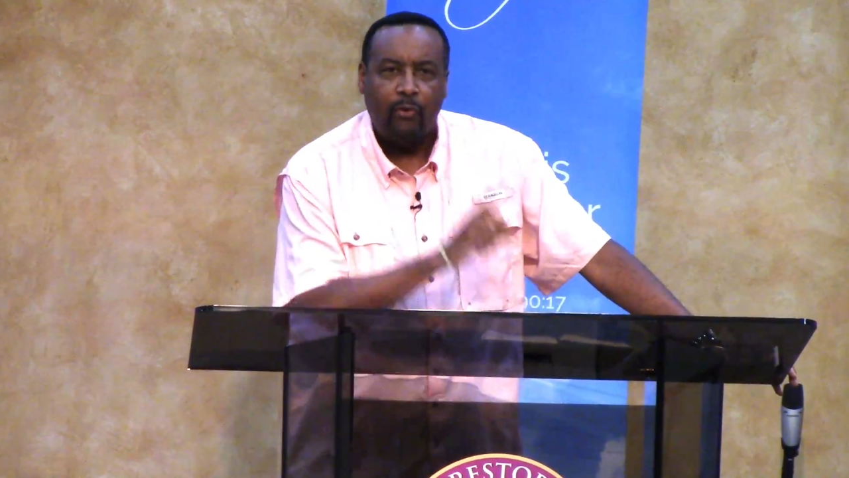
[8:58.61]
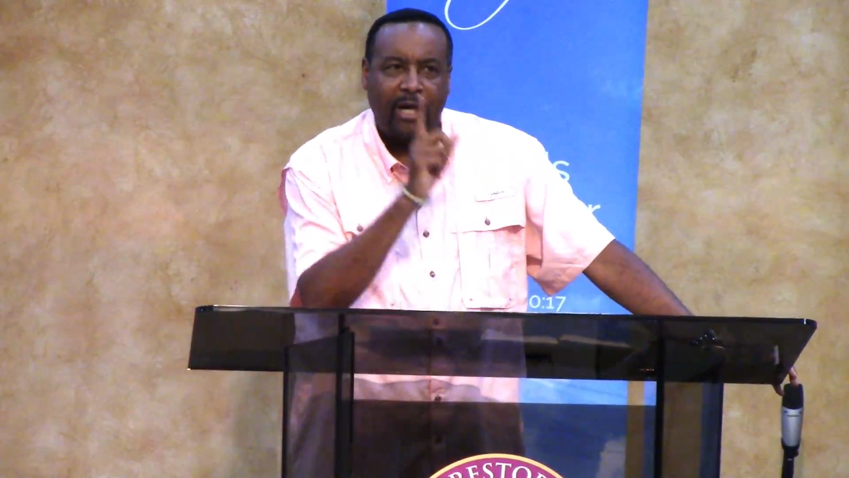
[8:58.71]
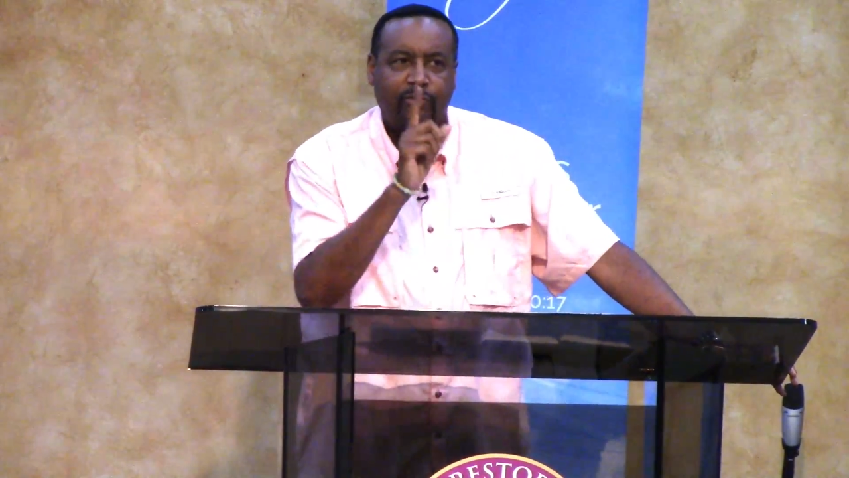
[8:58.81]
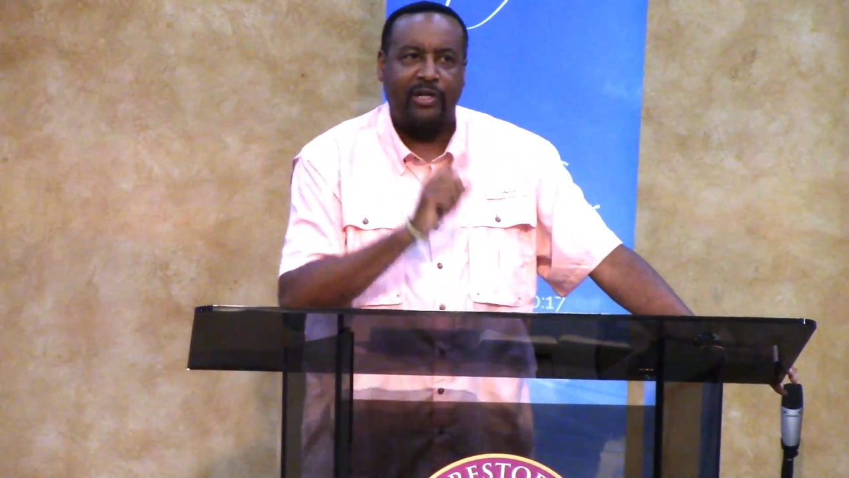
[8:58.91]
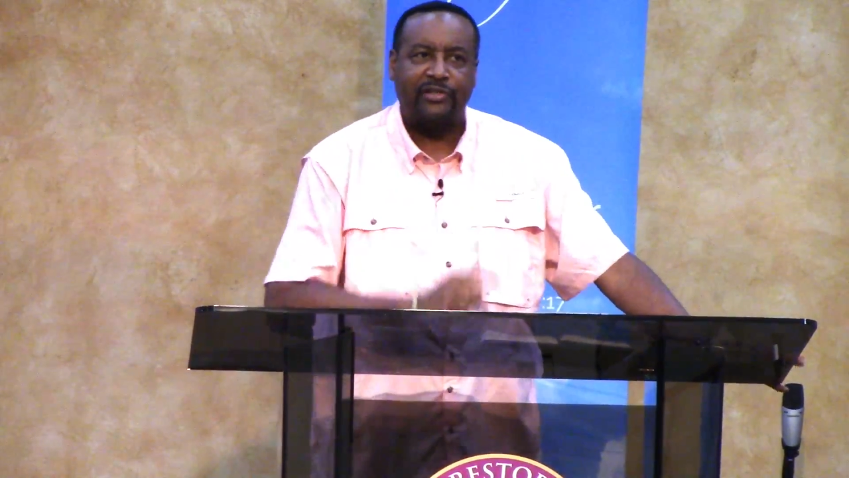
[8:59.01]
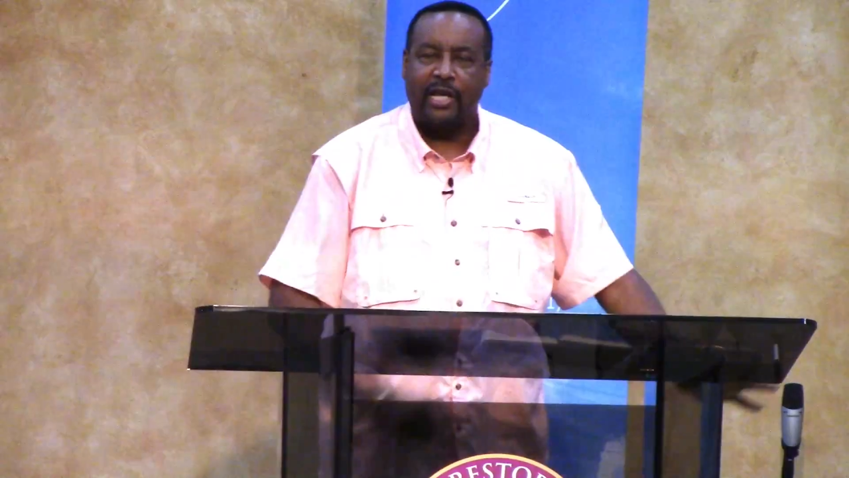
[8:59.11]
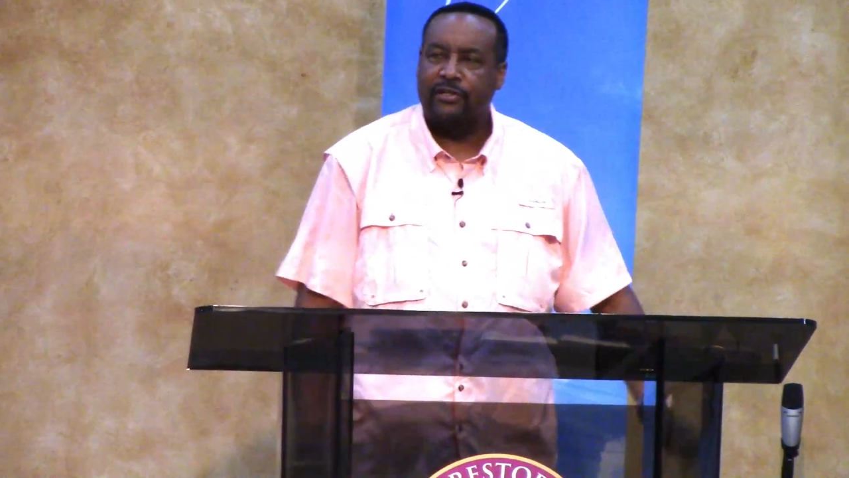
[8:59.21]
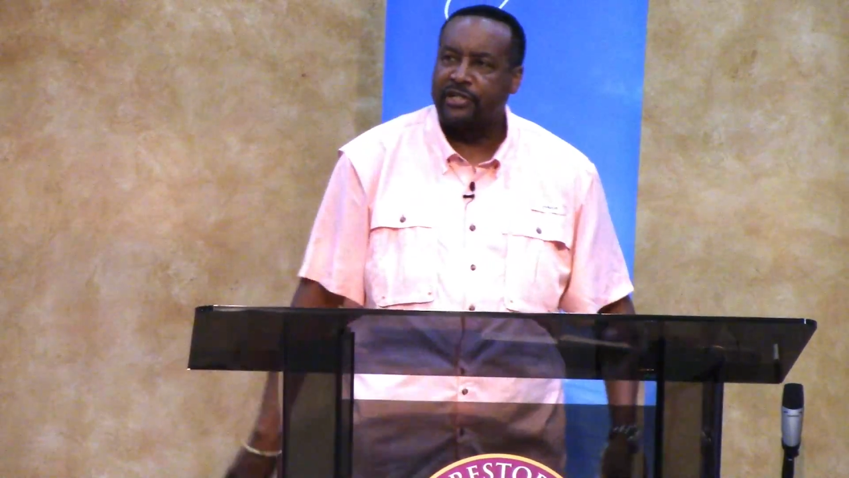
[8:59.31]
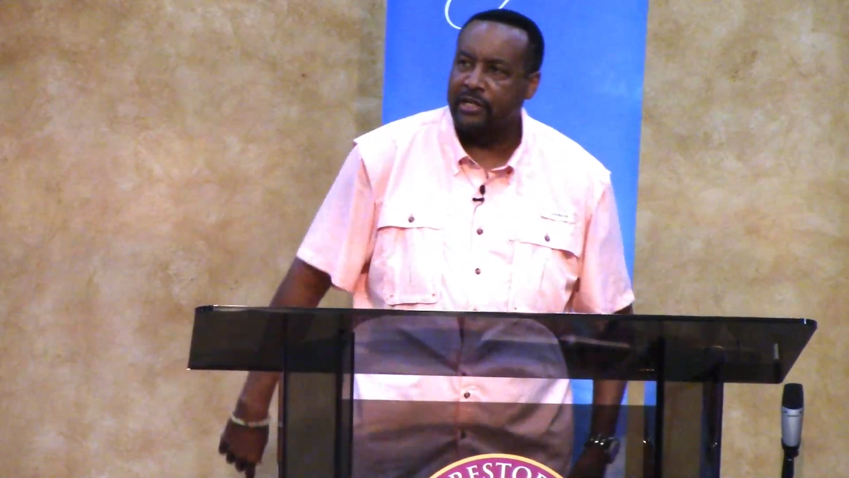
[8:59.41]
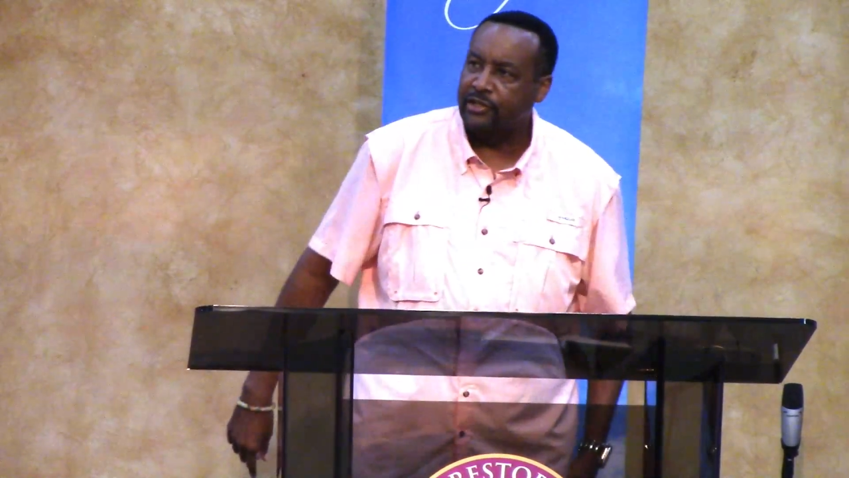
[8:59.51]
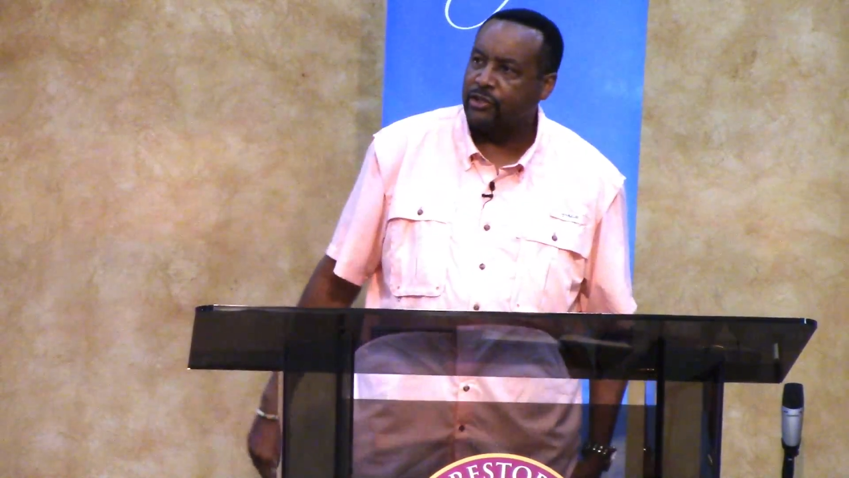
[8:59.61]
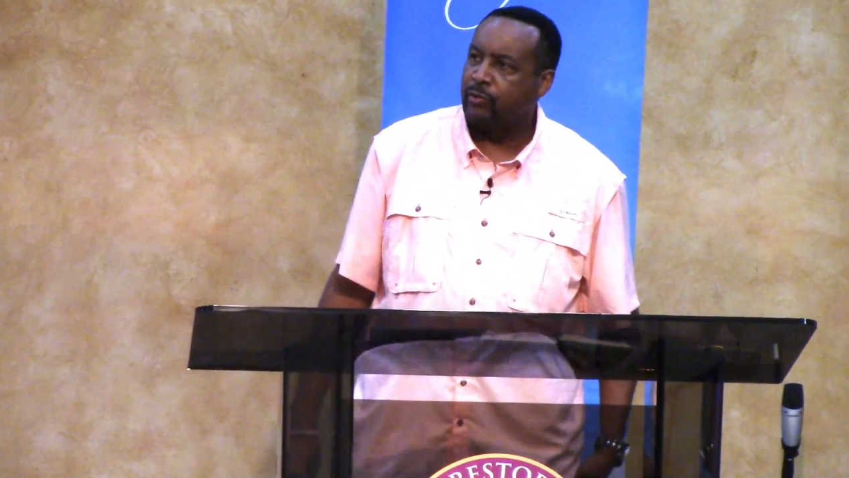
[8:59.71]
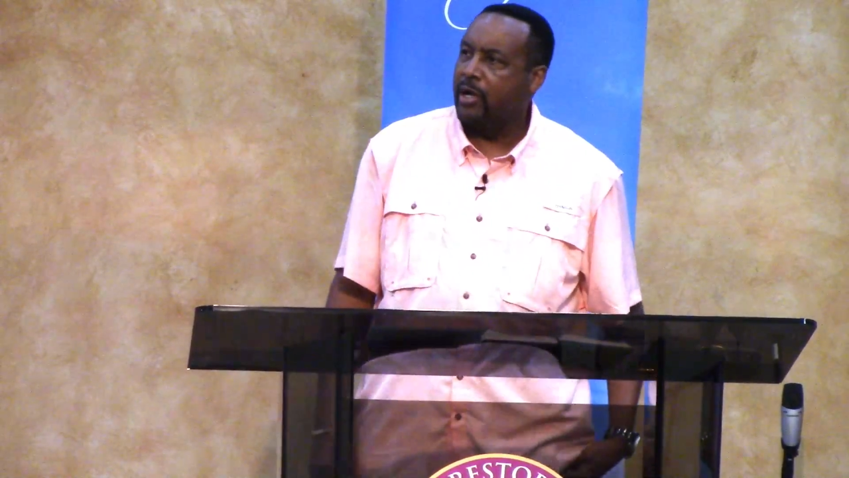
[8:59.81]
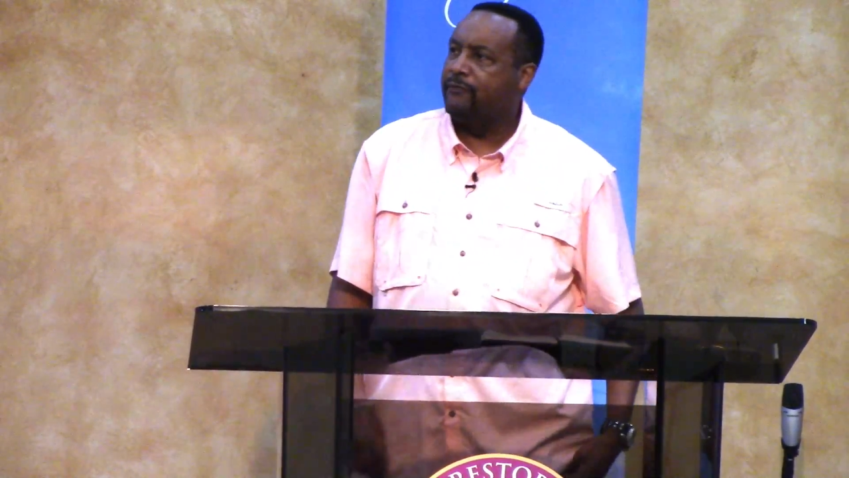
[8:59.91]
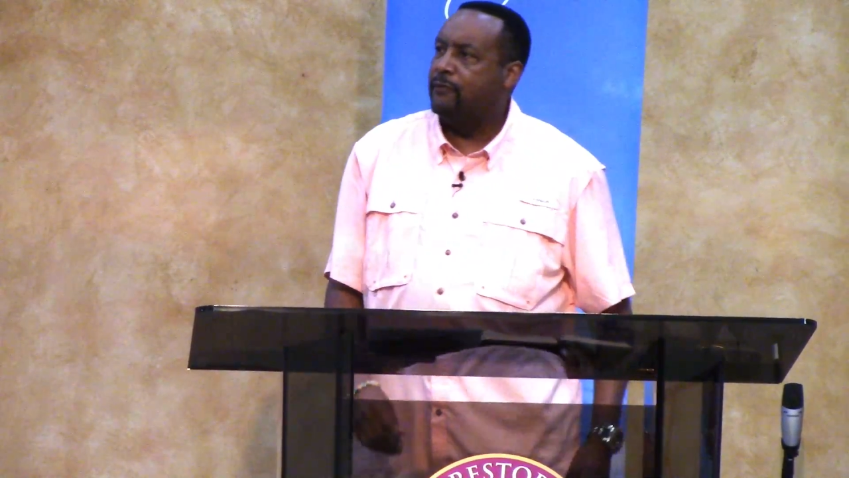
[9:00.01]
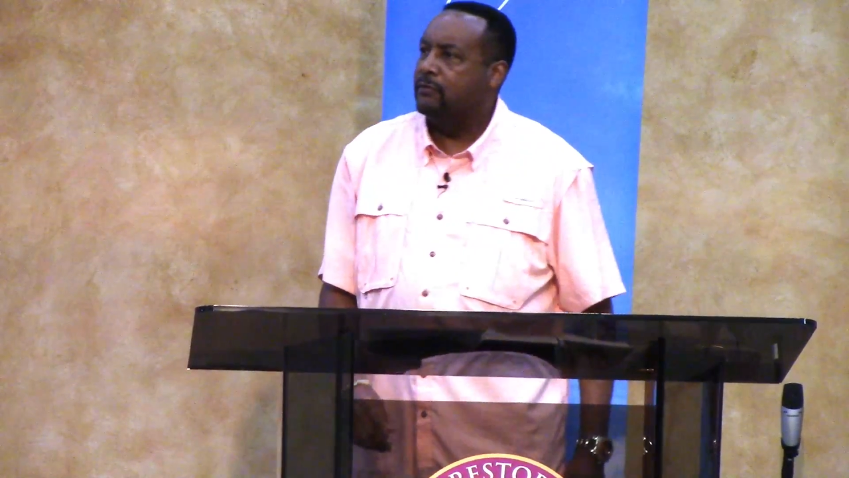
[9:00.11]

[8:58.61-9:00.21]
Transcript: Watch what it says. Genesis 12,